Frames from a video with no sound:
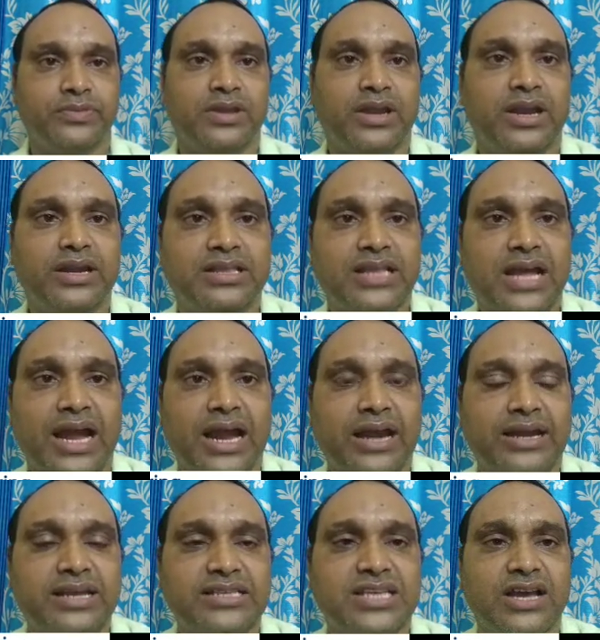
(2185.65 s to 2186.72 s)
And the
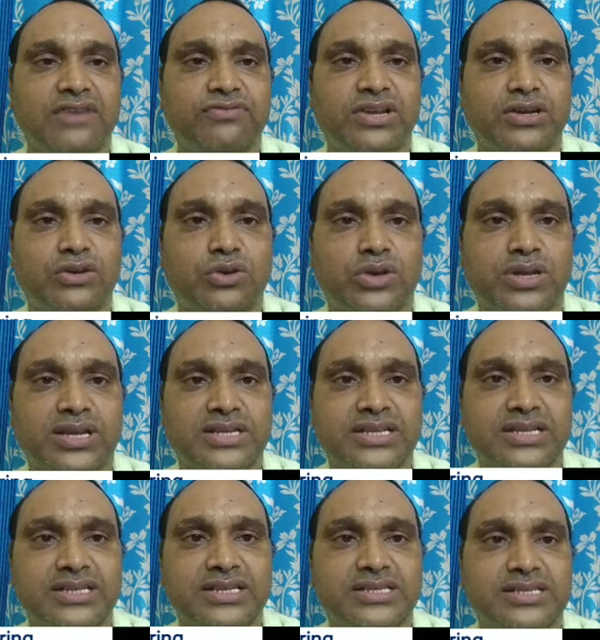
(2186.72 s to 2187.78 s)
address of that
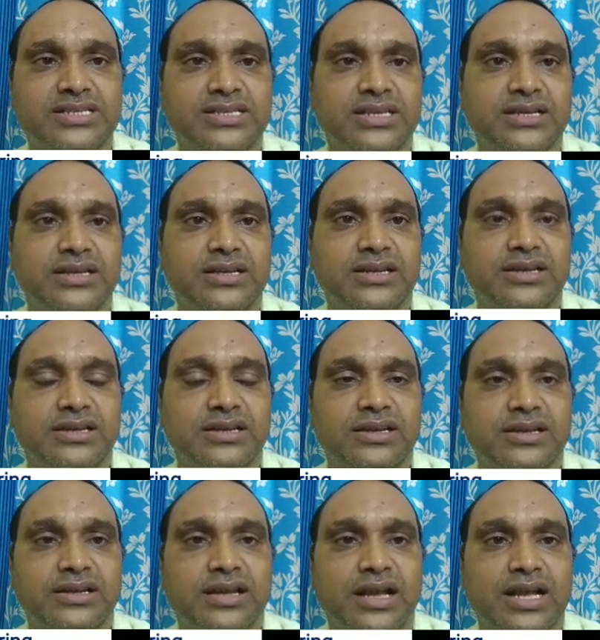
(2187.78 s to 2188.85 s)
location is
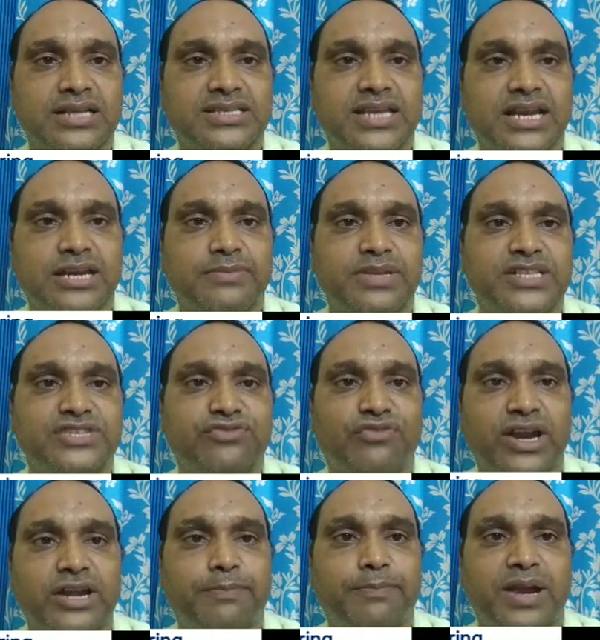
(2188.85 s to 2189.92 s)
assigned means
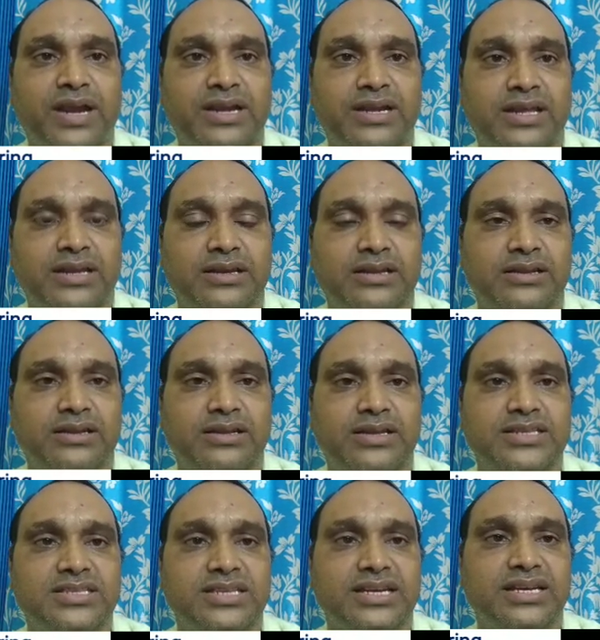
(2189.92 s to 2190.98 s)
void pointer
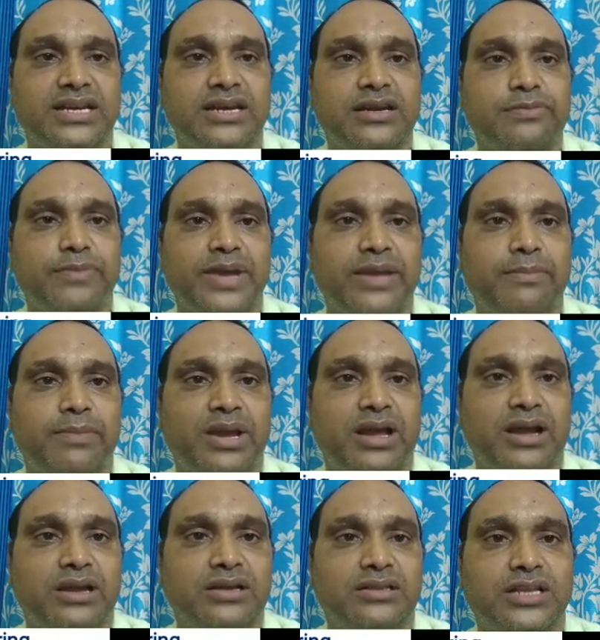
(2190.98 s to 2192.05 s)
is returned by
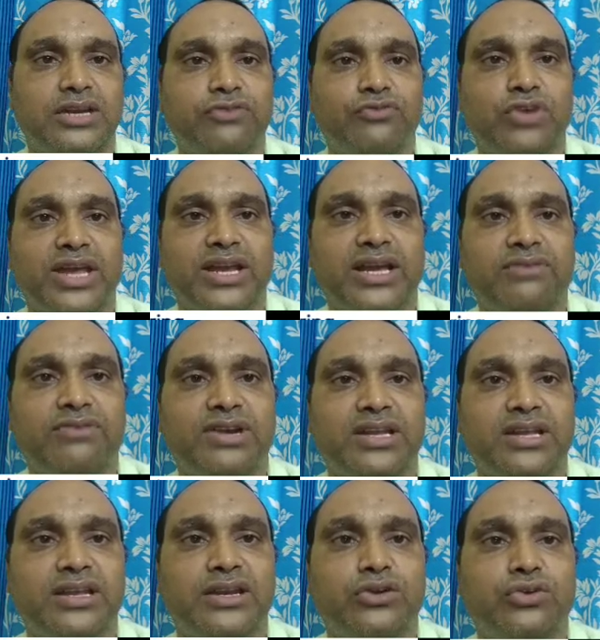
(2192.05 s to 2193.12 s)
malloc that we are
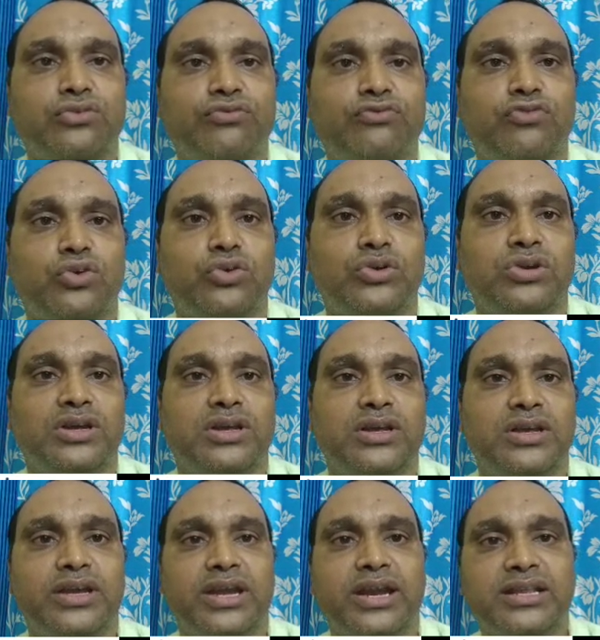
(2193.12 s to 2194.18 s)
converting into float
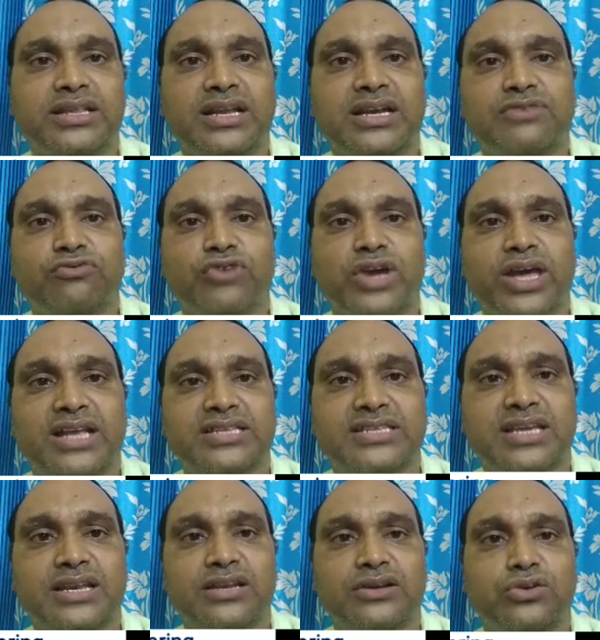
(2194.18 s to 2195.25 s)
and that we are
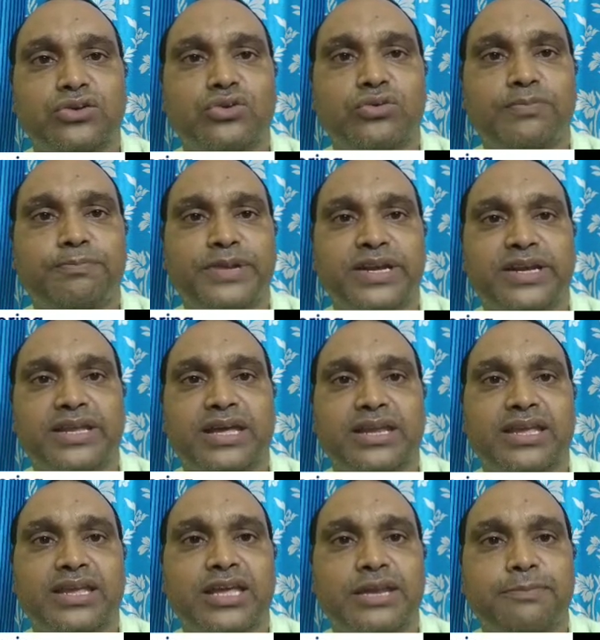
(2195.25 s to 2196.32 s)
assigning to PTR.
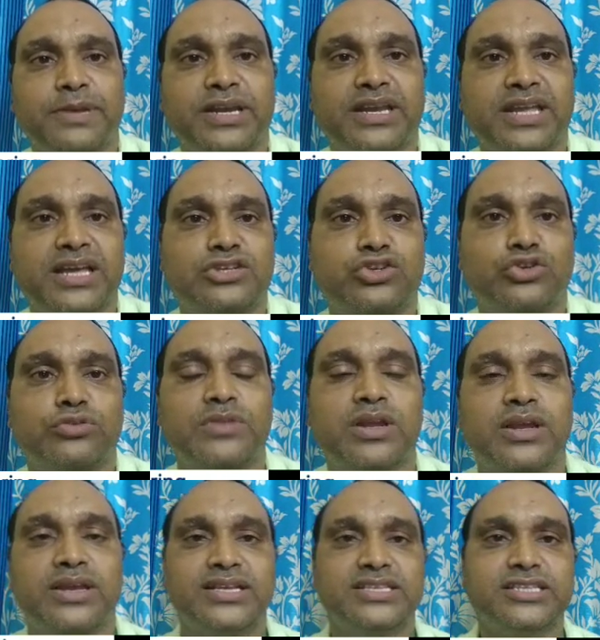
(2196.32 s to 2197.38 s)
Here PTR
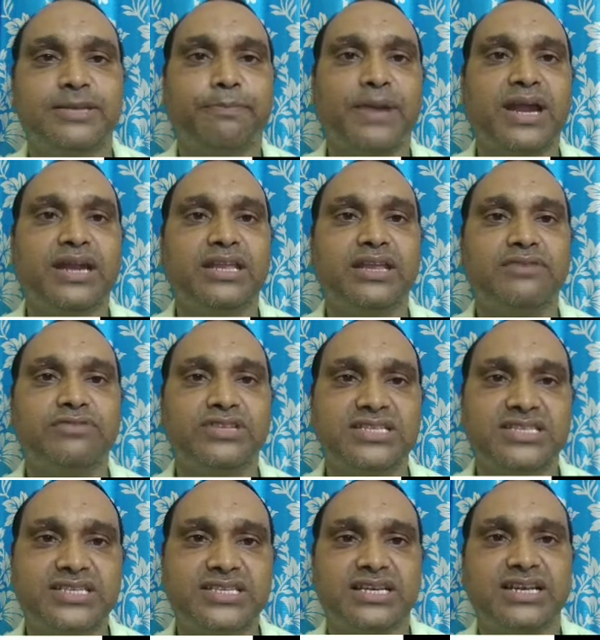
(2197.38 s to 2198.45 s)
is a pointer which
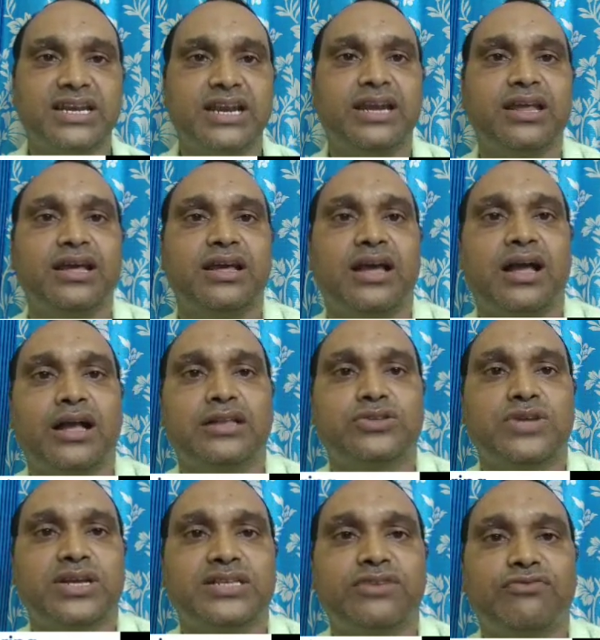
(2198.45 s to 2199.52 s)
is declared
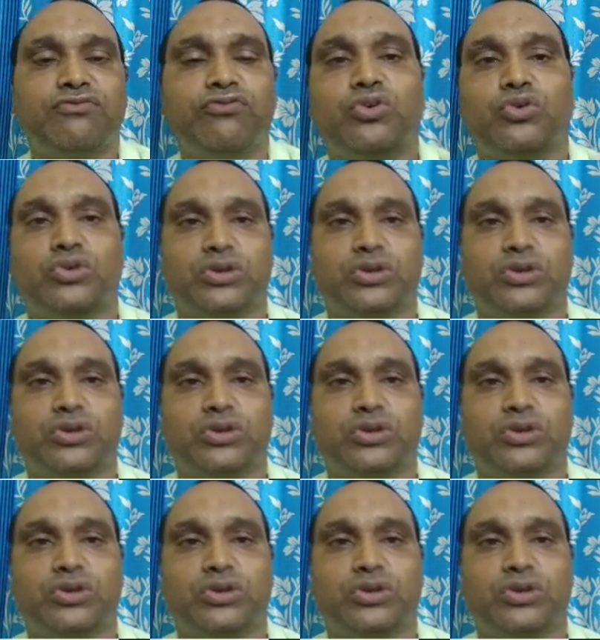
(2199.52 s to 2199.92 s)
also as a float.